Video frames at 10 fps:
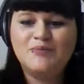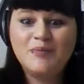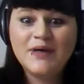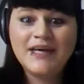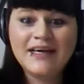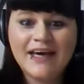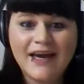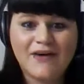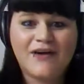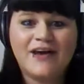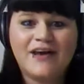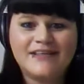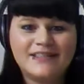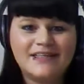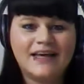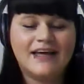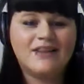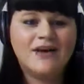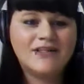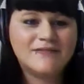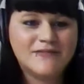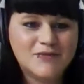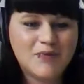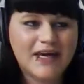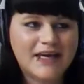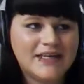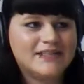And being in a small apartment flat